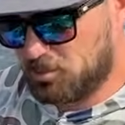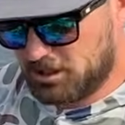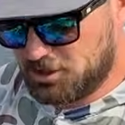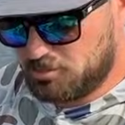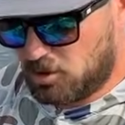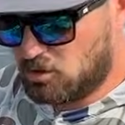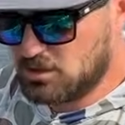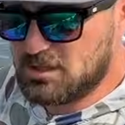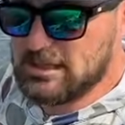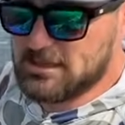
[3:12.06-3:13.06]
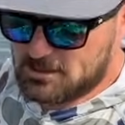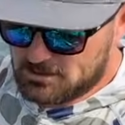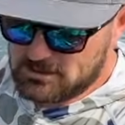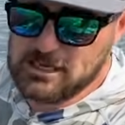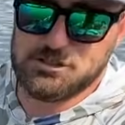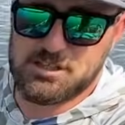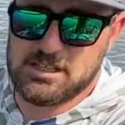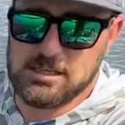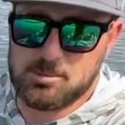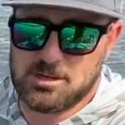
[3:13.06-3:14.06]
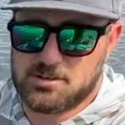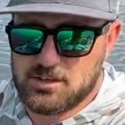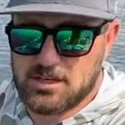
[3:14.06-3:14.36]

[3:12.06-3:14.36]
bring in your boat, it allows you to keep it